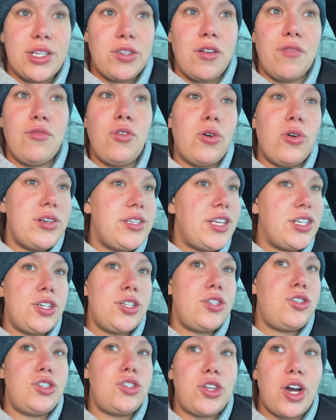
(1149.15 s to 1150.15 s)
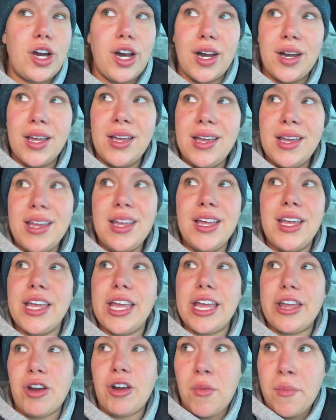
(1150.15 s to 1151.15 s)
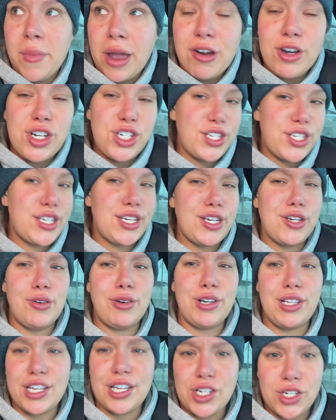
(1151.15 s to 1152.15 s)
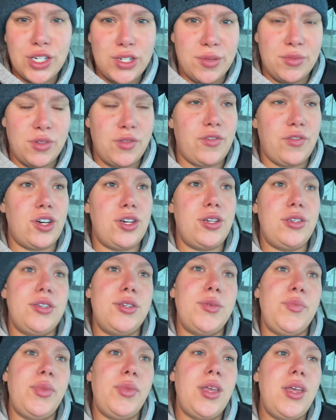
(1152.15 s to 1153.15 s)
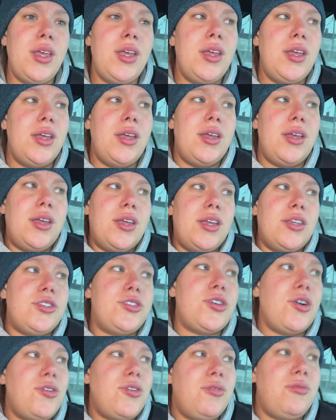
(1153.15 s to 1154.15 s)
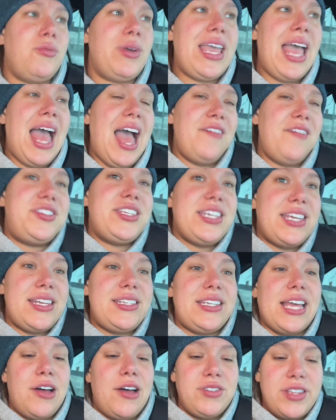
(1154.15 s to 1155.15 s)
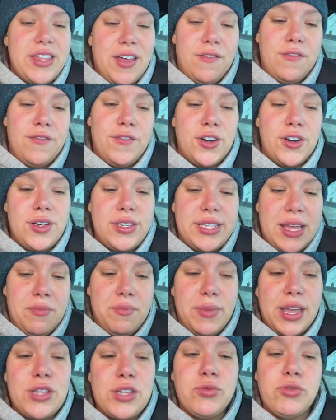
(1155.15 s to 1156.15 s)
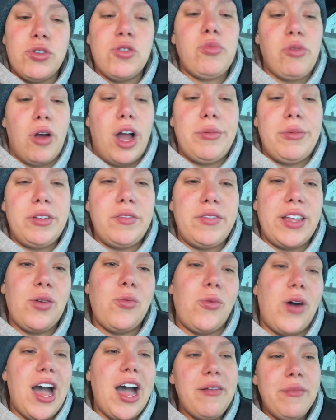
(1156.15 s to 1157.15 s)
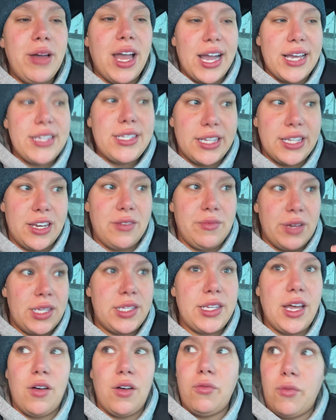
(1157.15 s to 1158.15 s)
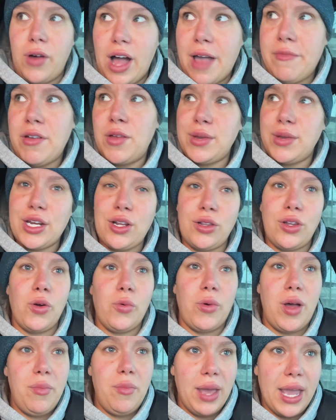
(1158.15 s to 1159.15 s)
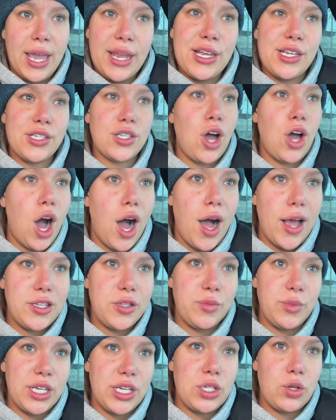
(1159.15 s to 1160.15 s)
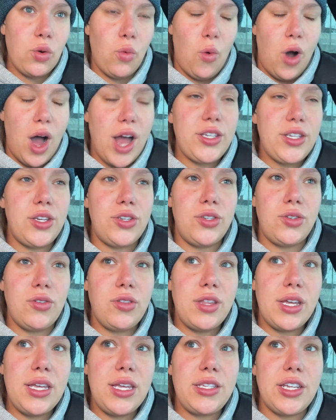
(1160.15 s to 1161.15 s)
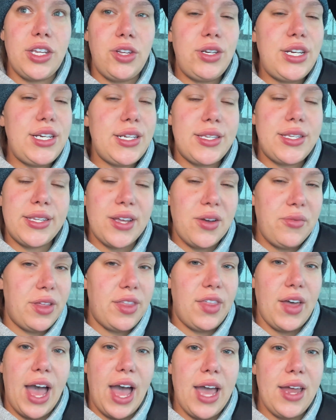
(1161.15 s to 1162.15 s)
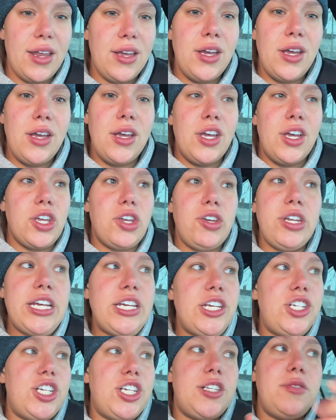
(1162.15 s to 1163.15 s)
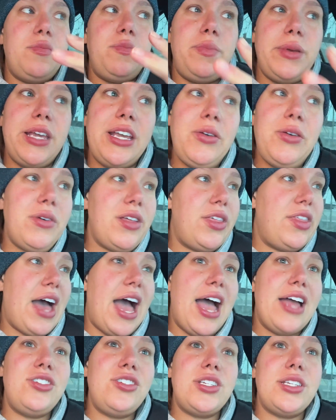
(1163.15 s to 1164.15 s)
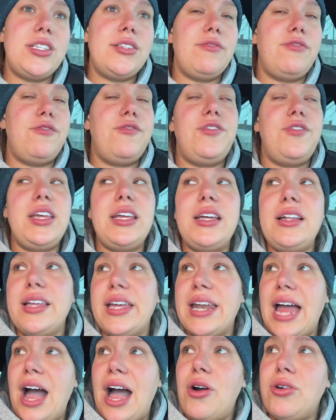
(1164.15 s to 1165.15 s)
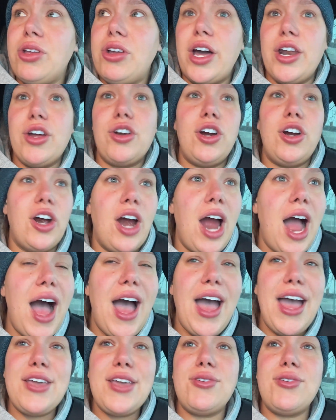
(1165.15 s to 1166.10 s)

So of course that should start in our marriages and in our relationships first. So we have to get down to that base root problem of like, why am I isolating myself? Why am I being alone? What pain has caused me to want to do this? And you need to sit with that. You need to just be with that and just feel it out. You got to cry.